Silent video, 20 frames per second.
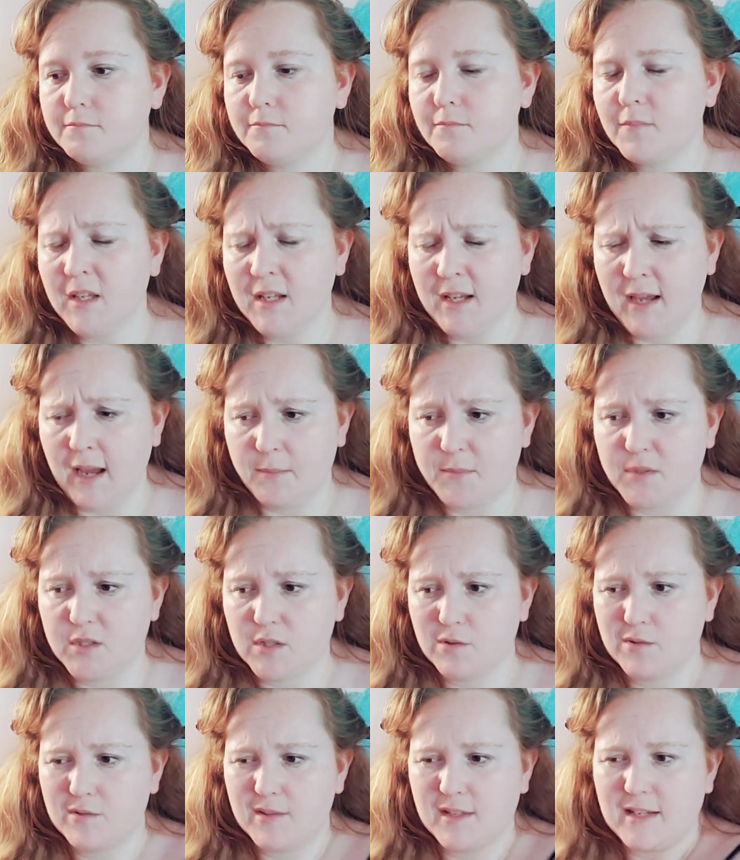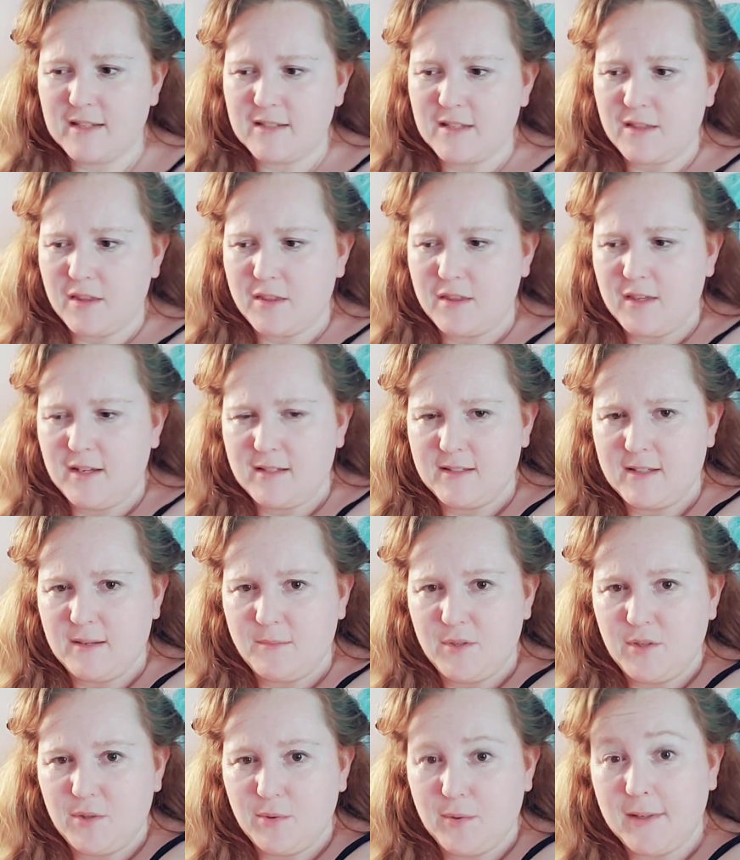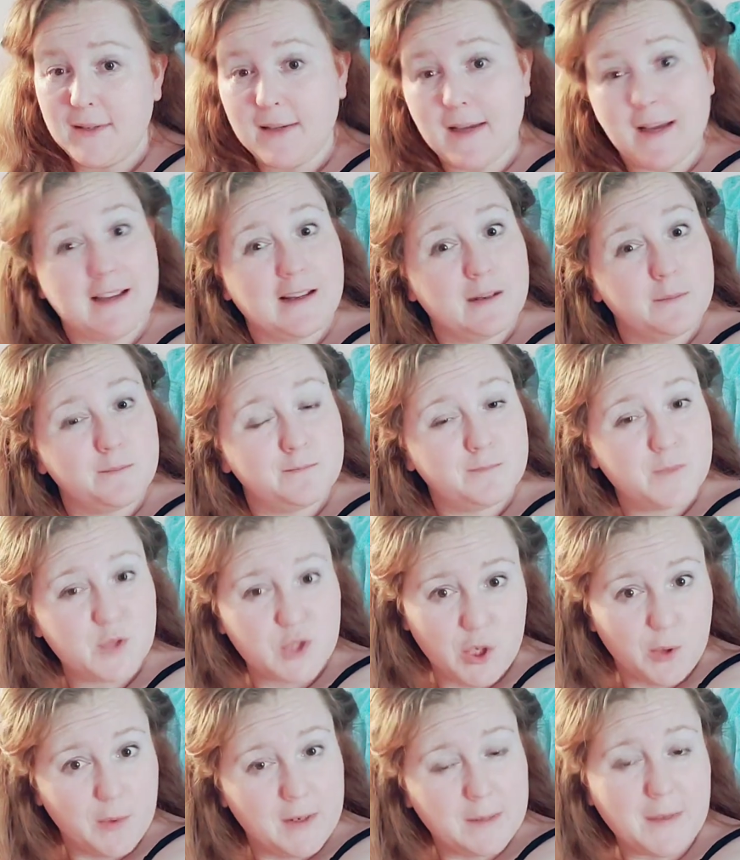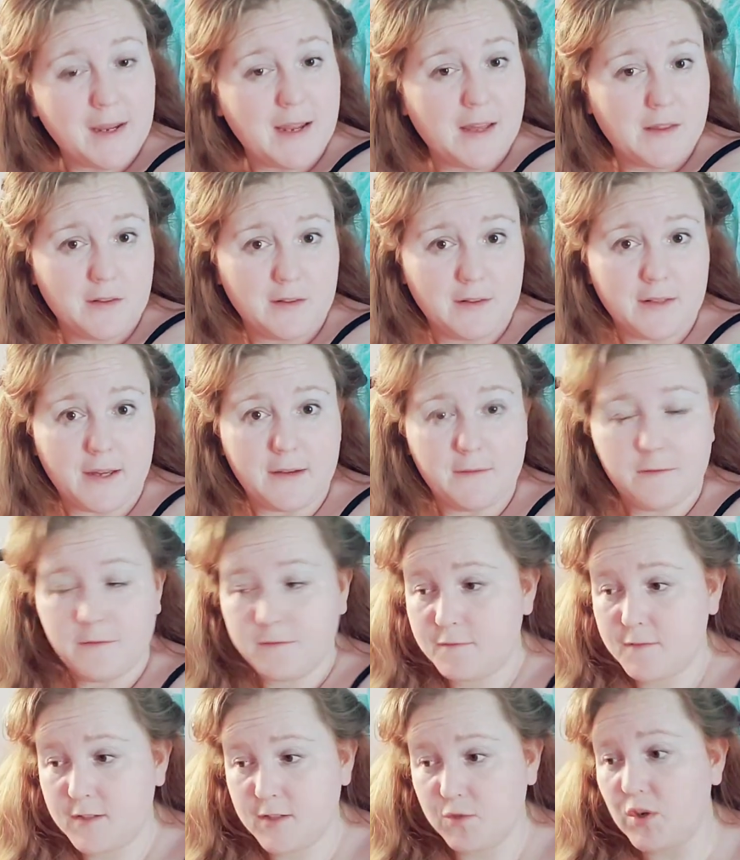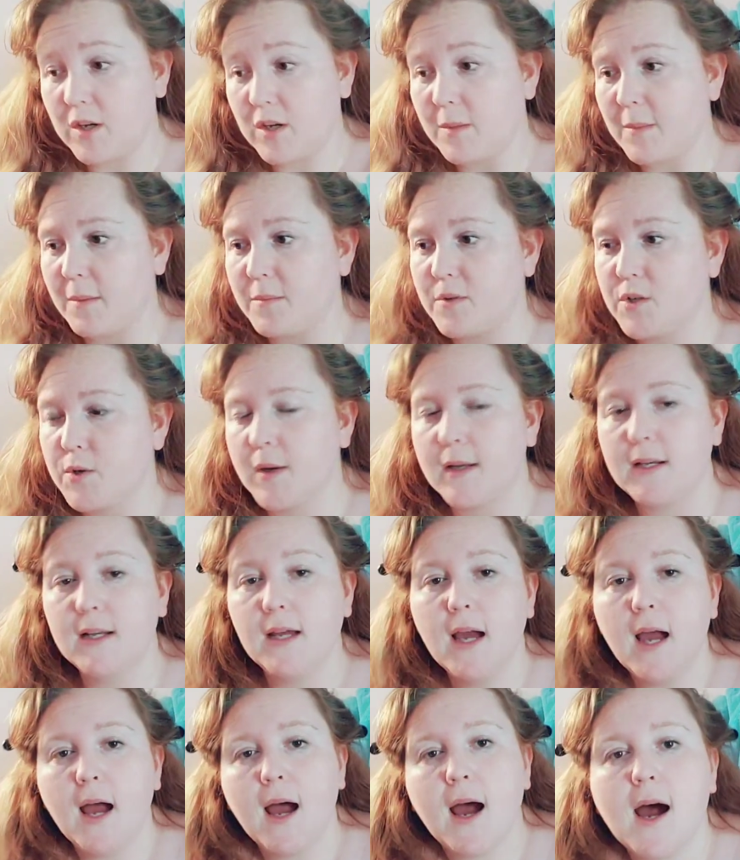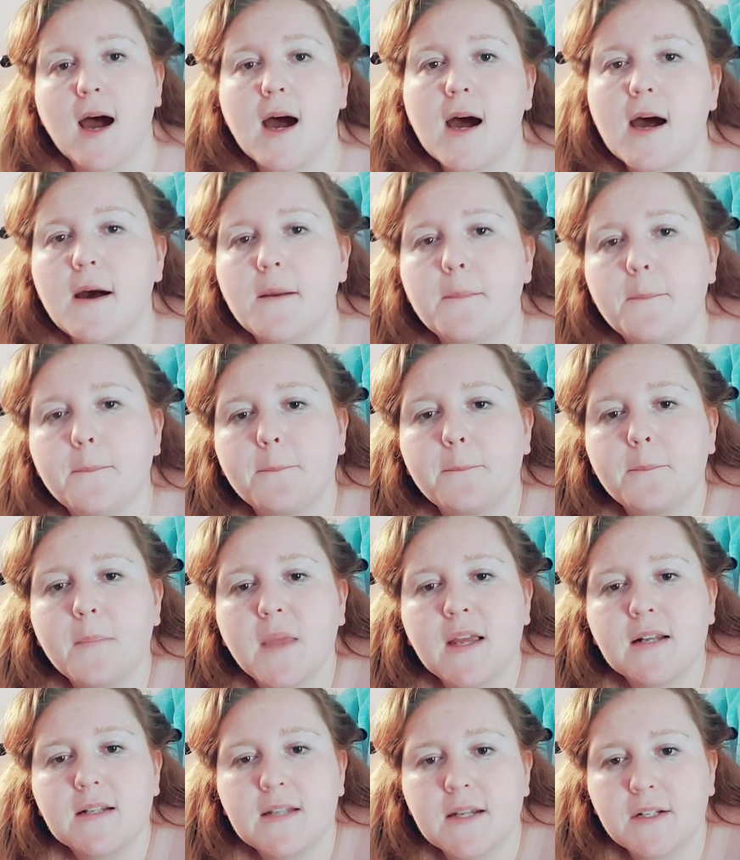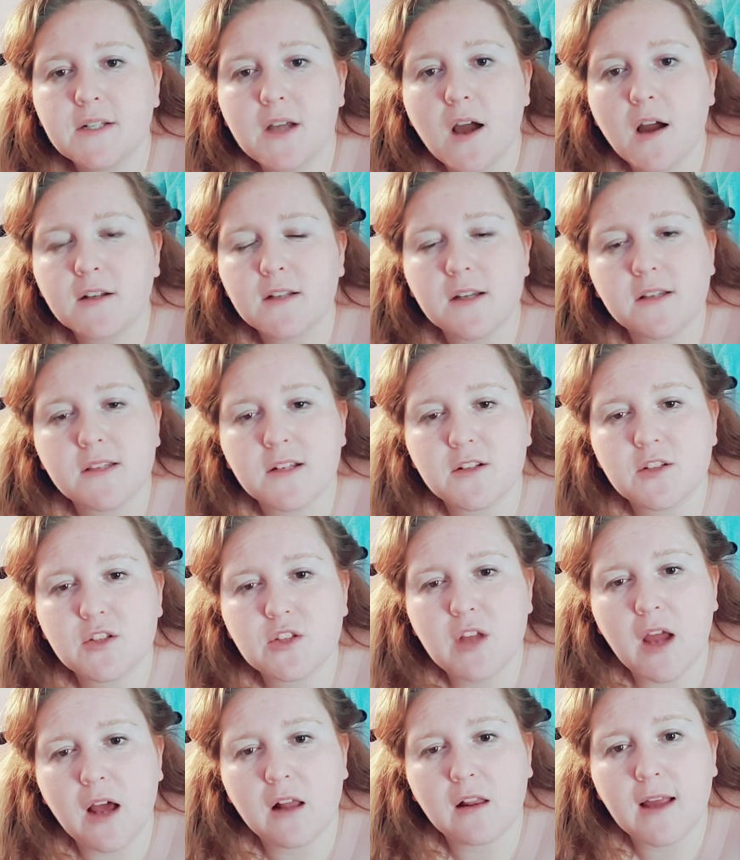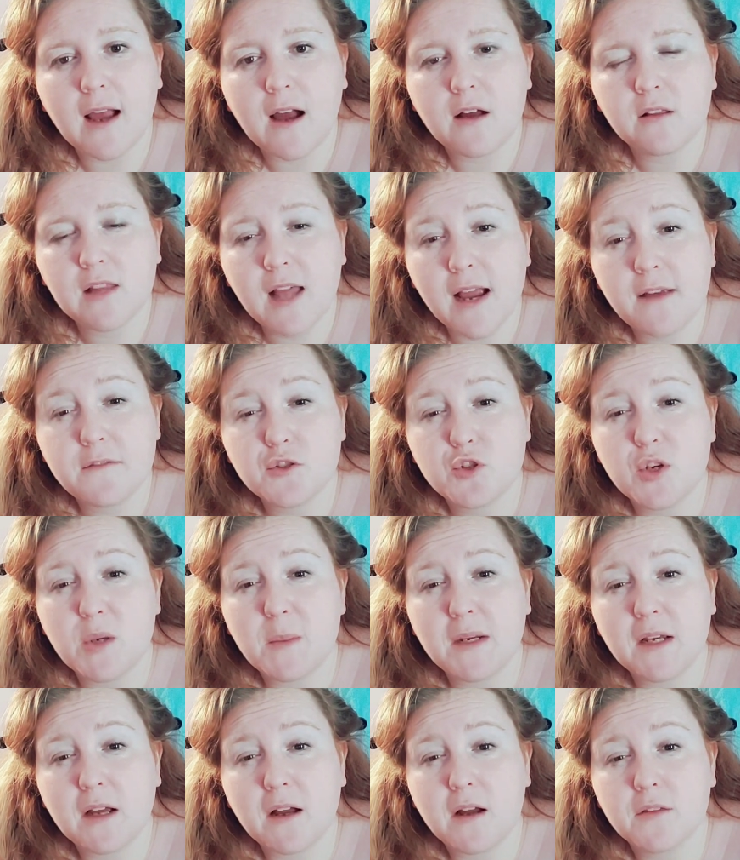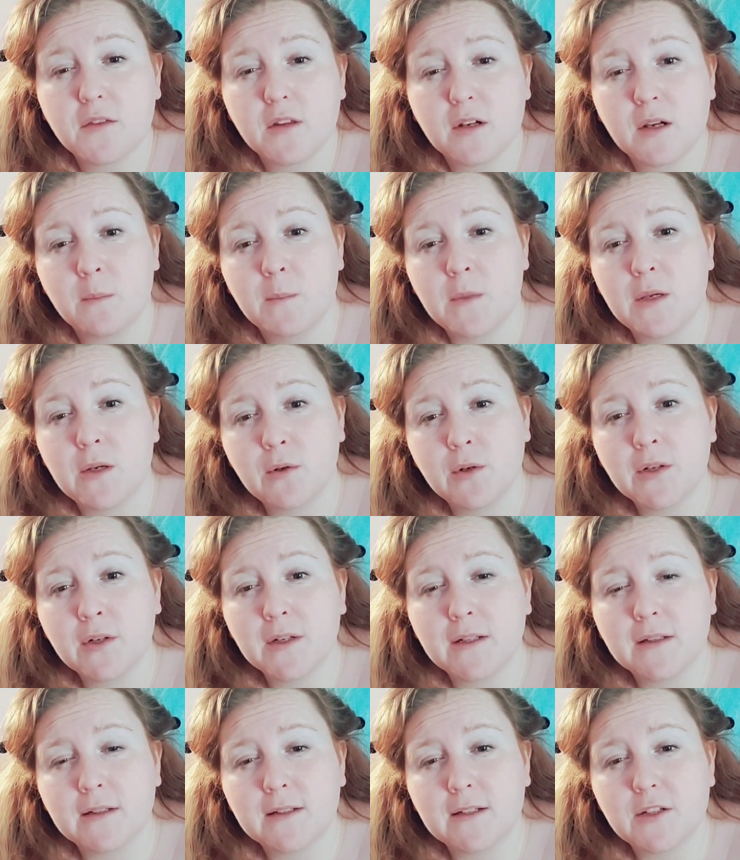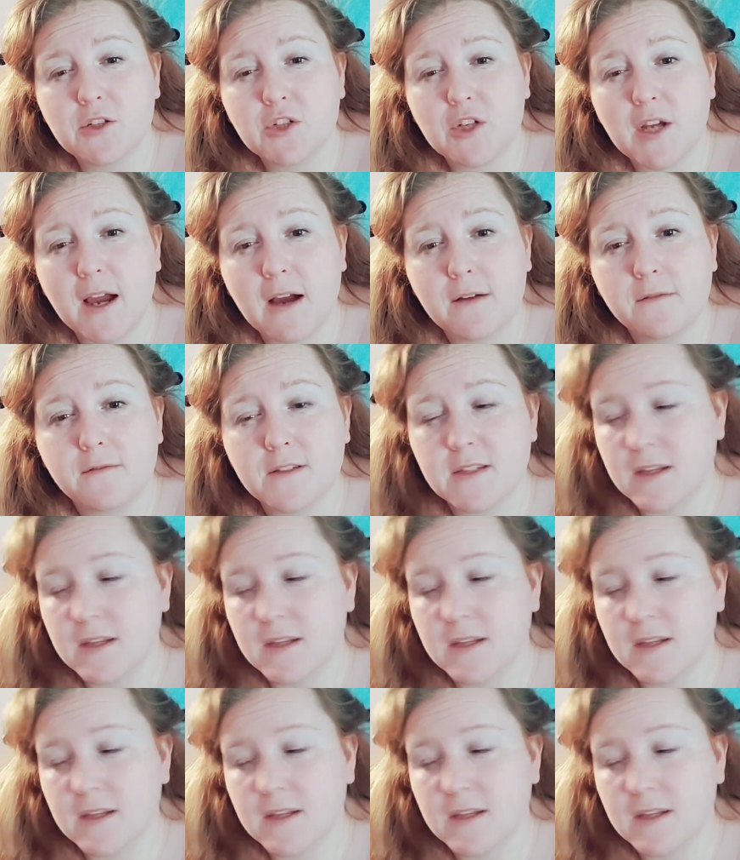yeah, so these are the things I'm doing. I am showing my other live stream I'm doing. TikTok doesn't allow live streaming on the computer unless you have several